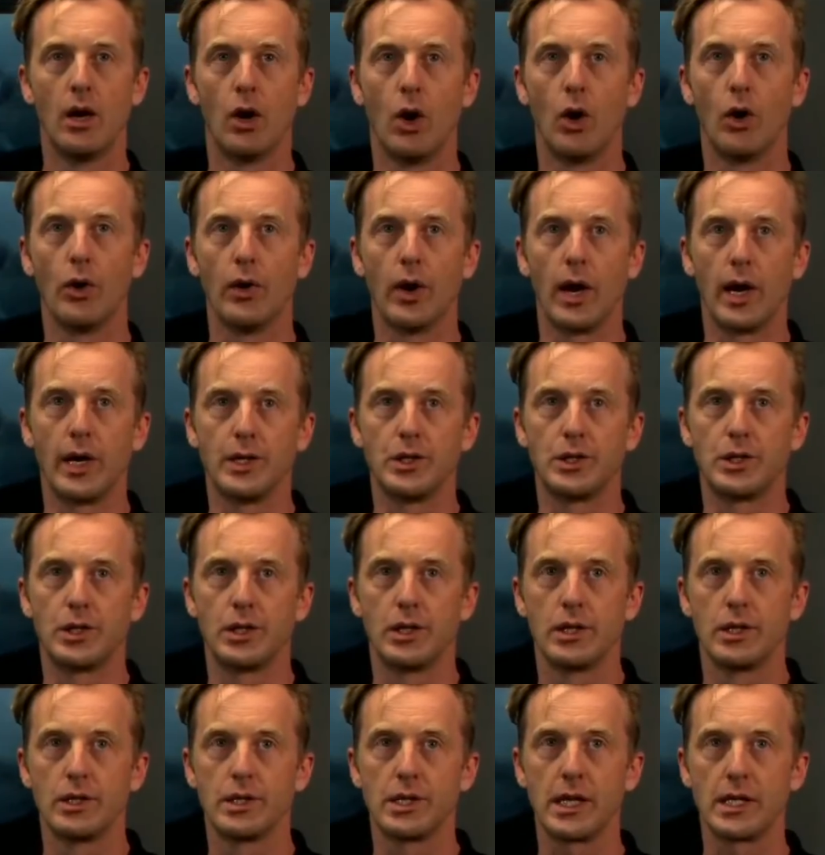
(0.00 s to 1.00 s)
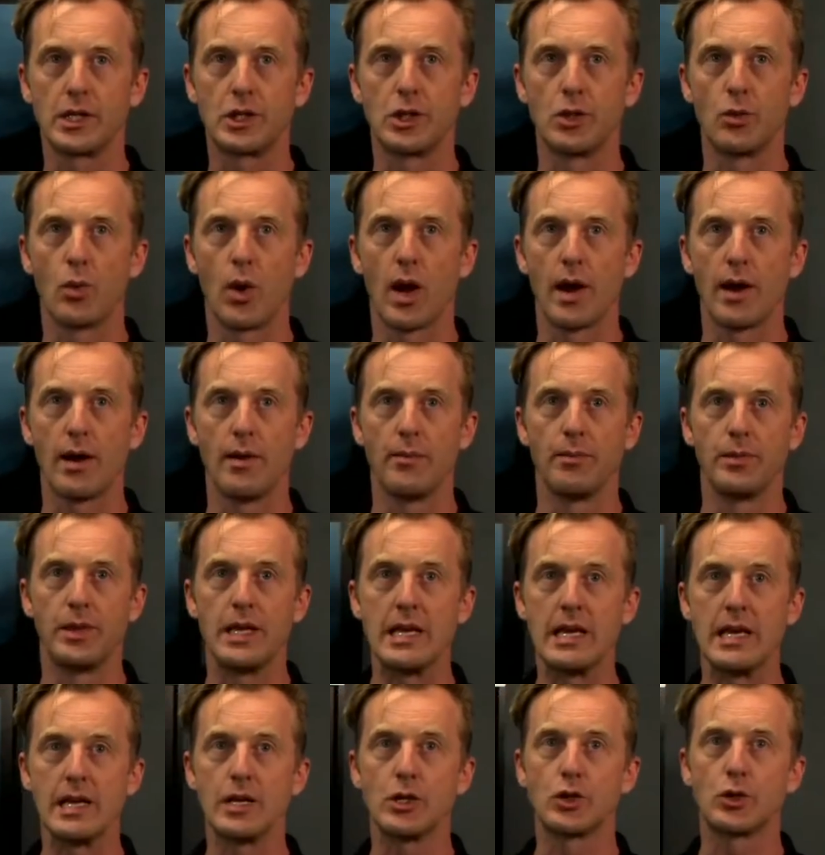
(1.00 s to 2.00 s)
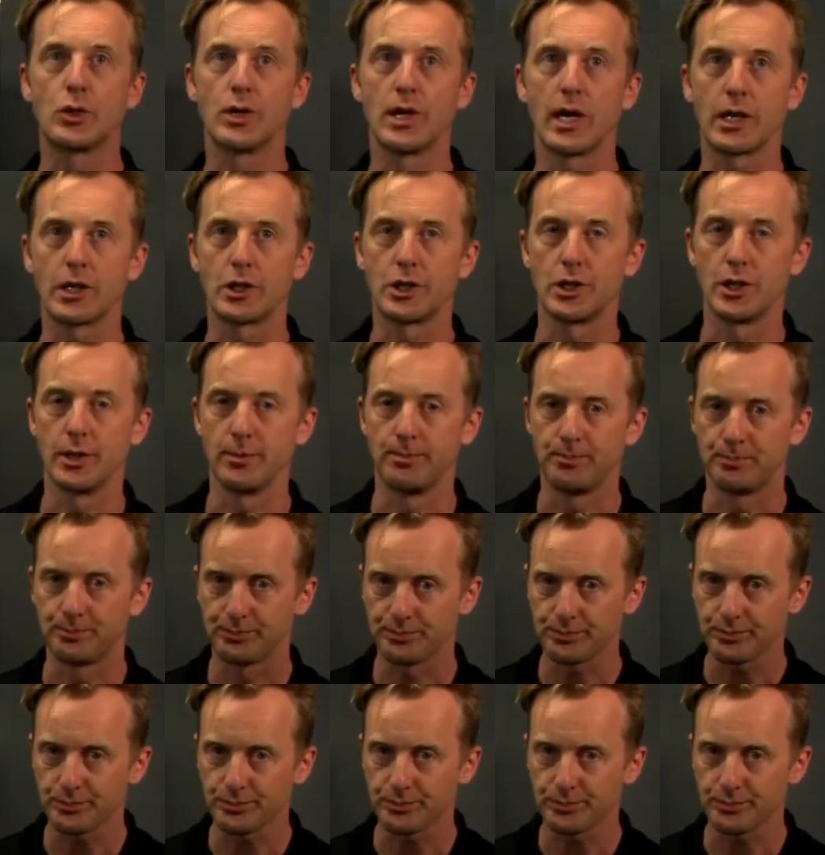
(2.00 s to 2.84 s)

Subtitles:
All right, section 1, the introduction.